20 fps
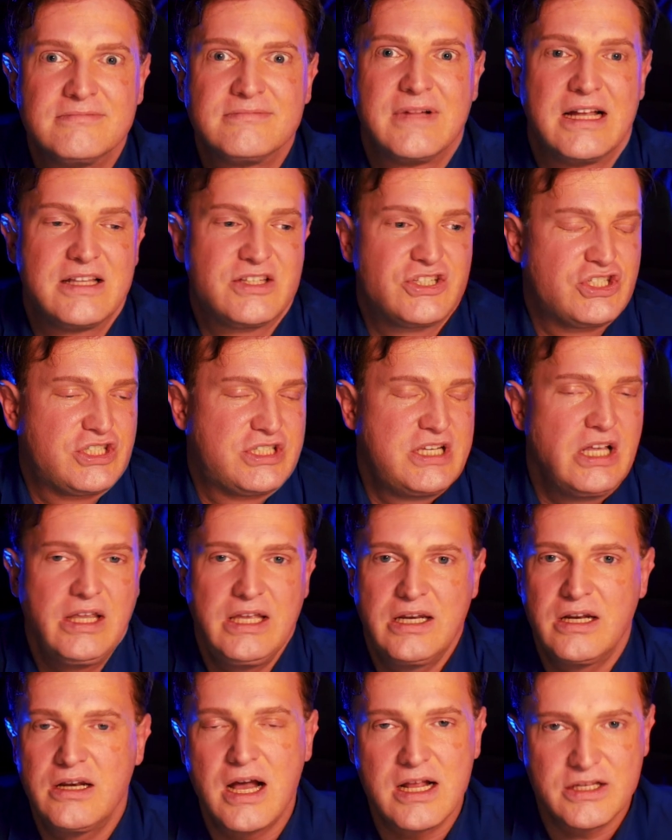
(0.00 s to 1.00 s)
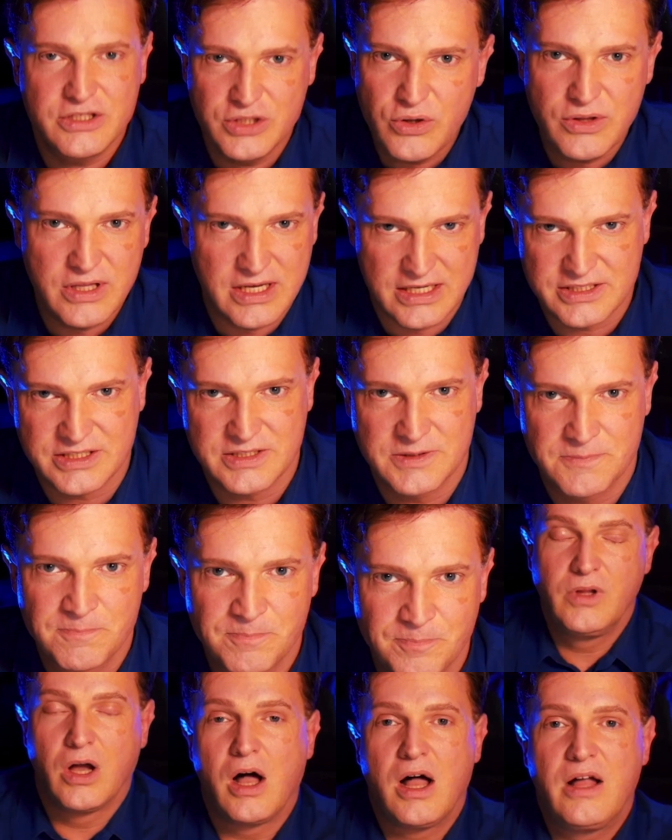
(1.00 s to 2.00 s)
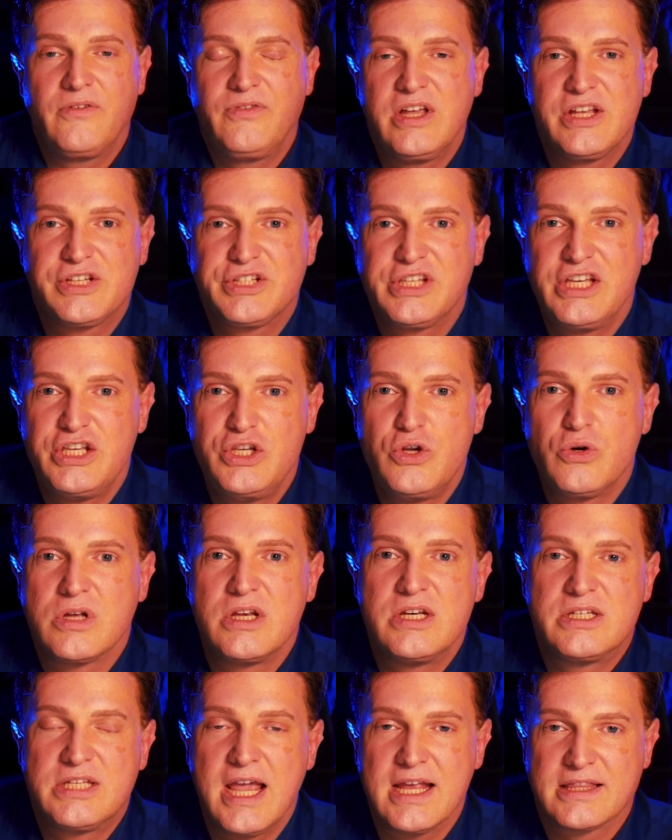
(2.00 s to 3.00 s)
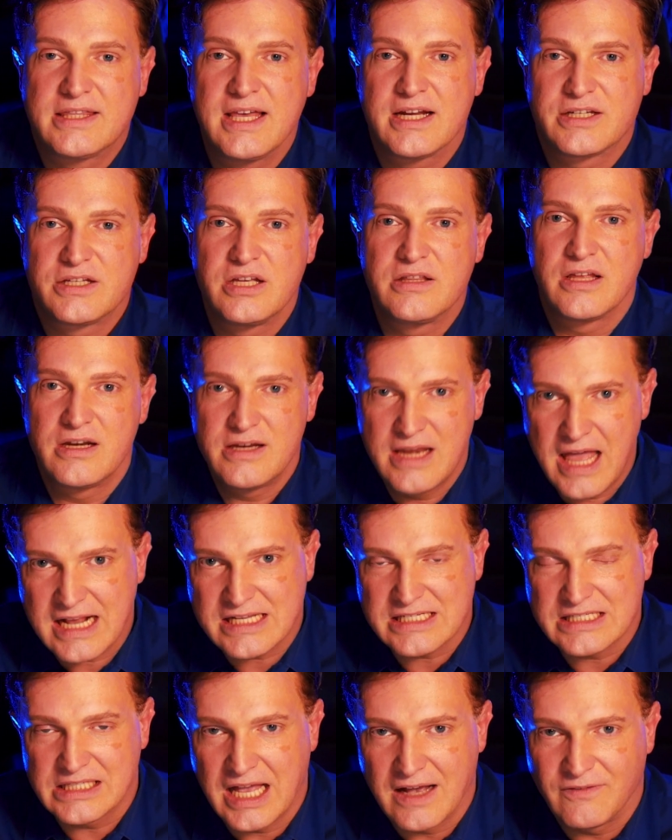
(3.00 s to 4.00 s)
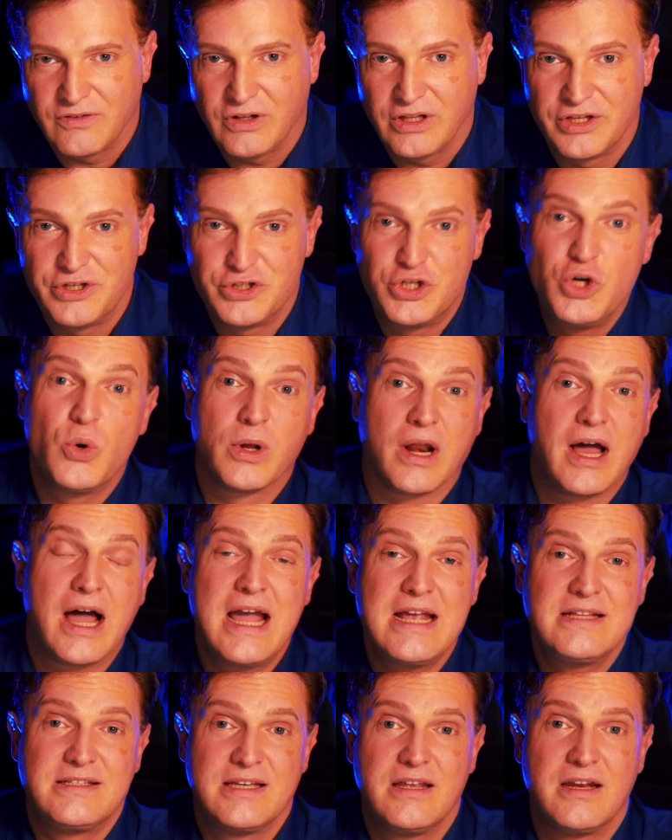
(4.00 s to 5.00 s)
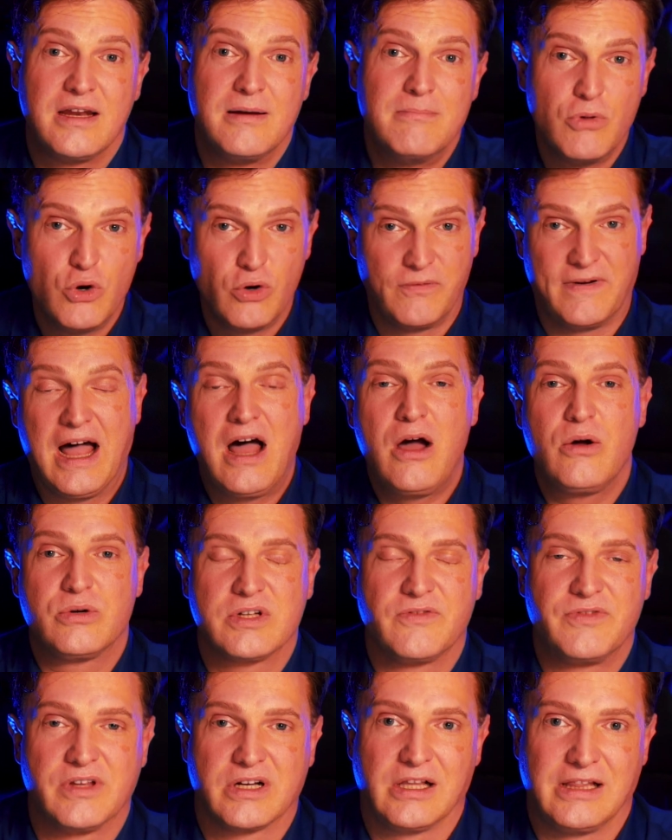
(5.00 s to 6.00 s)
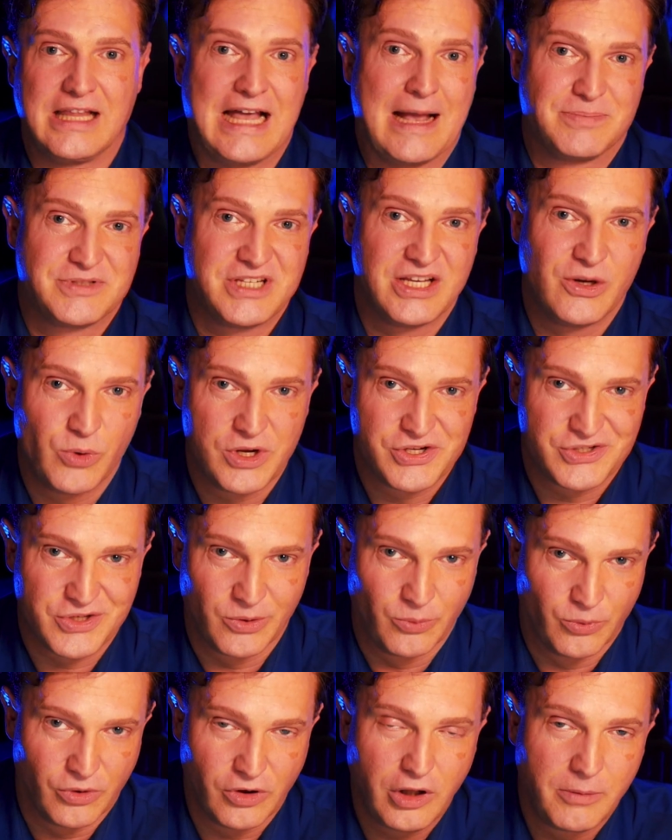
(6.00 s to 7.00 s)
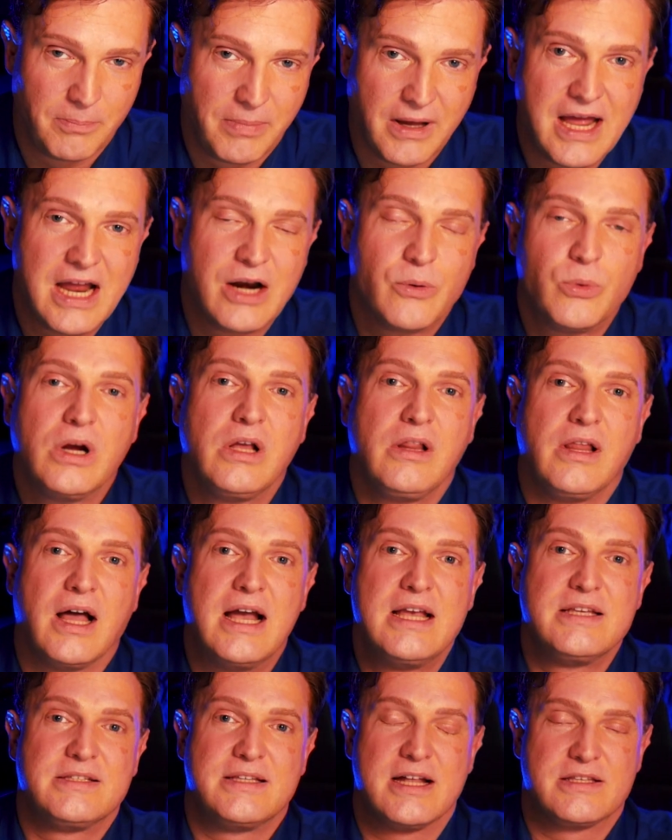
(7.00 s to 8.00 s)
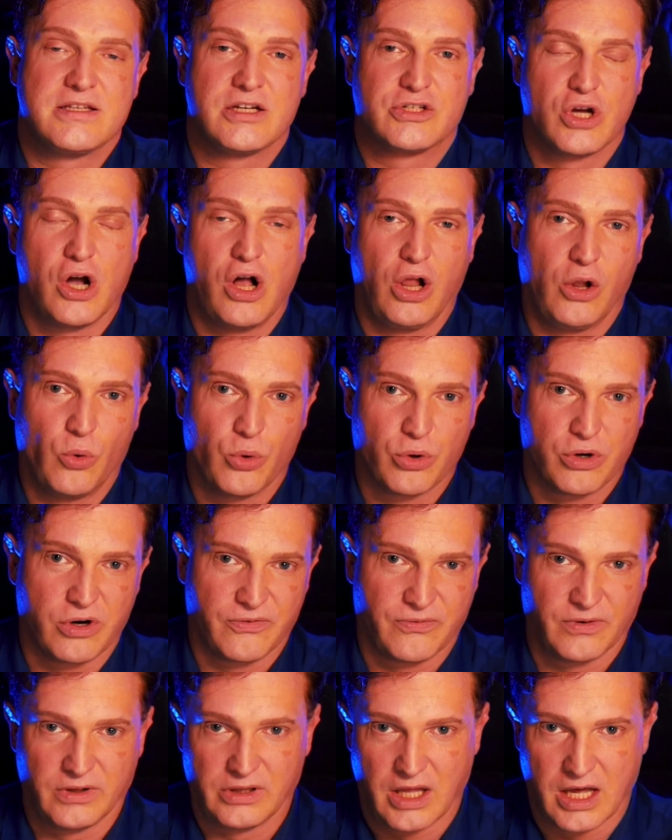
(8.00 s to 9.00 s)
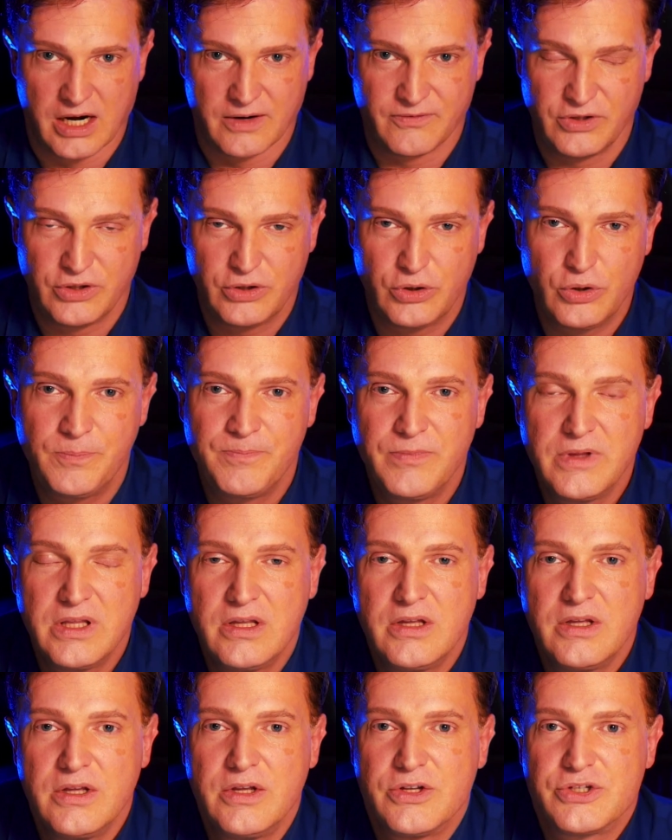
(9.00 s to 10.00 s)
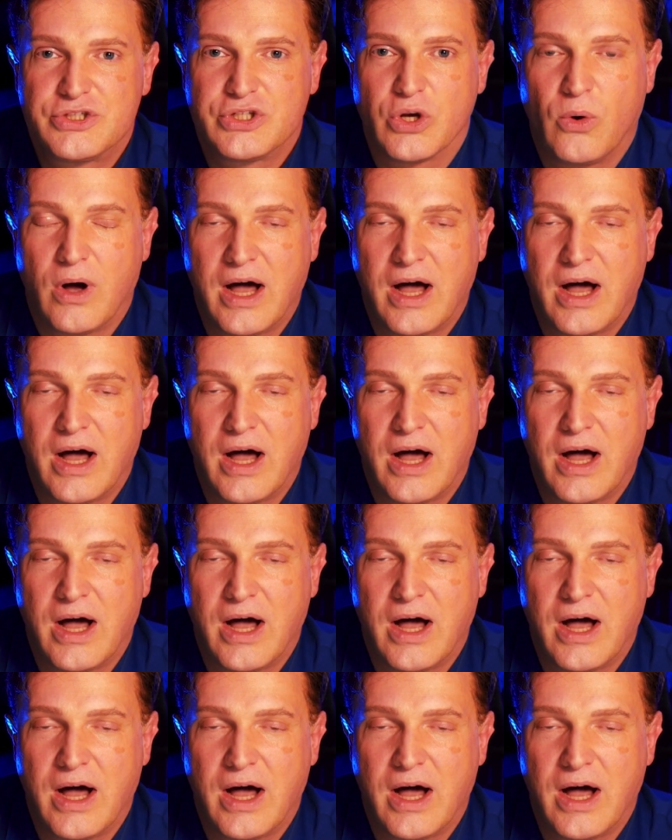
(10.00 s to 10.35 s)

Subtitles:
It's silly to not do this. Obviously, you can take that to the next level and do what I did and move out of the collapsing Western world, but I realize that's a tall order for a lot of you. So